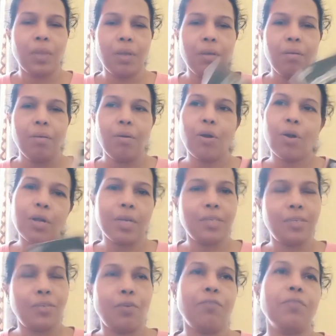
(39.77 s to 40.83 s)
context
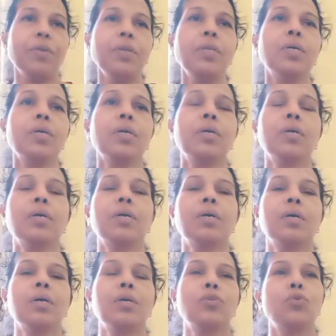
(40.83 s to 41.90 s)
of it.
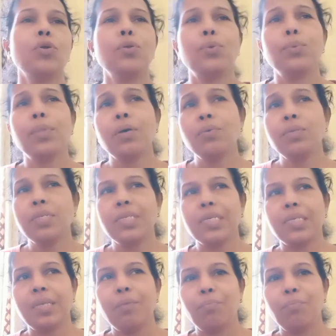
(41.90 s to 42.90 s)
So in 2016,